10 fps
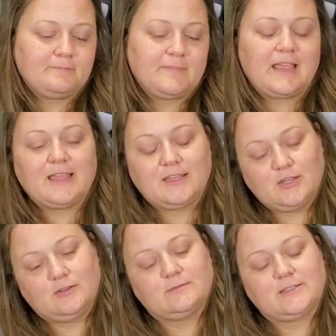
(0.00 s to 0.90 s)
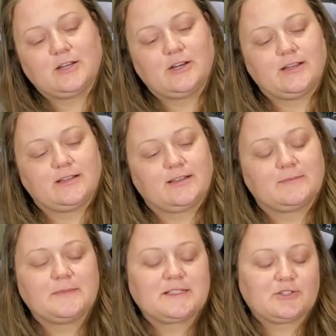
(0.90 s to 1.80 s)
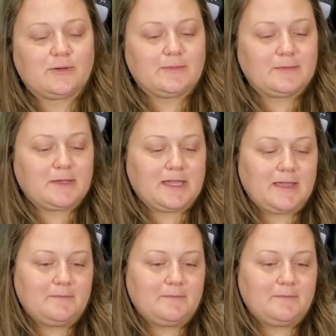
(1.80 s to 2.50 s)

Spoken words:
Thank you. Sorry, I'm extremely picky.